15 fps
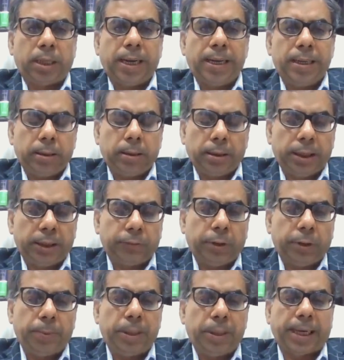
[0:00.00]
then it
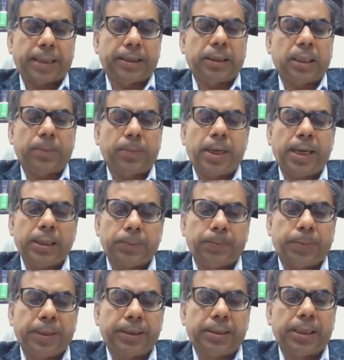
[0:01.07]
will be taxable as
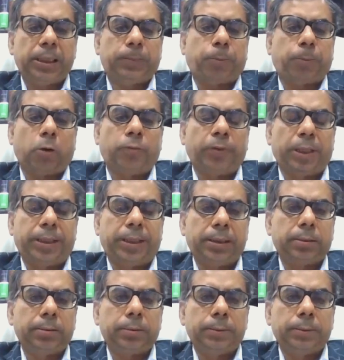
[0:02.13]
business profit.